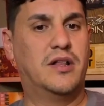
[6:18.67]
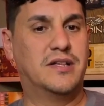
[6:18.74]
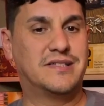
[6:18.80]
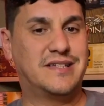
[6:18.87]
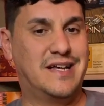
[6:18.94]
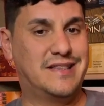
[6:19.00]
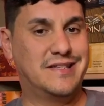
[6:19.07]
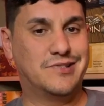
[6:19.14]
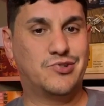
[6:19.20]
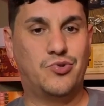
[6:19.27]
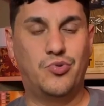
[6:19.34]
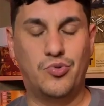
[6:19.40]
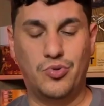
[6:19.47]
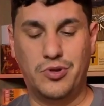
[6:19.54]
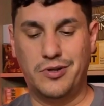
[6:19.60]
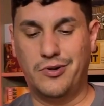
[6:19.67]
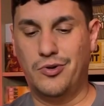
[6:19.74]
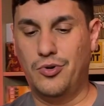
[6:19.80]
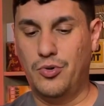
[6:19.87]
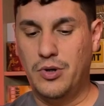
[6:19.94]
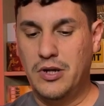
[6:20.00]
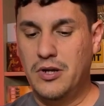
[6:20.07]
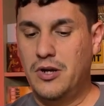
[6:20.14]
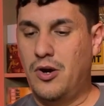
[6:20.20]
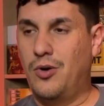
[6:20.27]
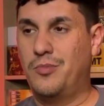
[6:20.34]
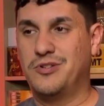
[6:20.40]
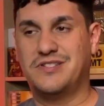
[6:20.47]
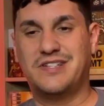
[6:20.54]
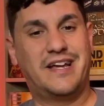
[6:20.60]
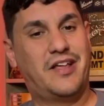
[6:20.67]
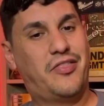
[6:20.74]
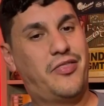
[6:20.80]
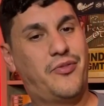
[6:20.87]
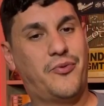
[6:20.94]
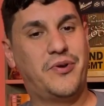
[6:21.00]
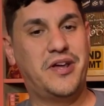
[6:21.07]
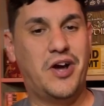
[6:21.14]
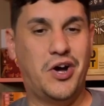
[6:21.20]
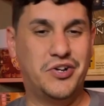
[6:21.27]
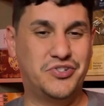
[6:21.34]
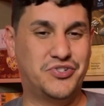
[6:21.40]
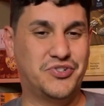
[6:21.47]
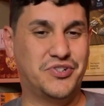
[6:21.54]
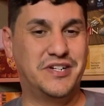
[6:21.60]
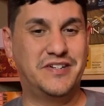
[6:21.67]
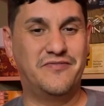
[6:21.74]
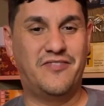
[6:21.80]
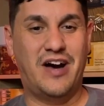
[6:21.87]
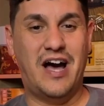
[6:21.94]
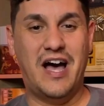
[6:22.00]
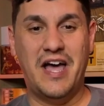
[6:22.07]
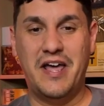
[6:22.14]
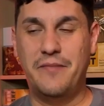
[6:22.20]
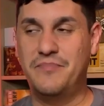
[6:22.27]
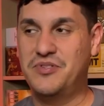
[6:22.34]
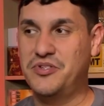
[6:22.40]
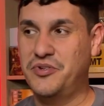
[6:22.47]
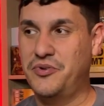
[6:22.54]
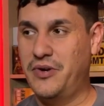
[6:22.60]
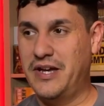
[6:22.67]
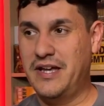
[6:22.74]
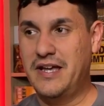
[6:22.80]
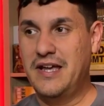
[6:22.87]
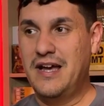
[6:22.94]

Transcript: It's got this cool little, almost like a 300 vibe to it.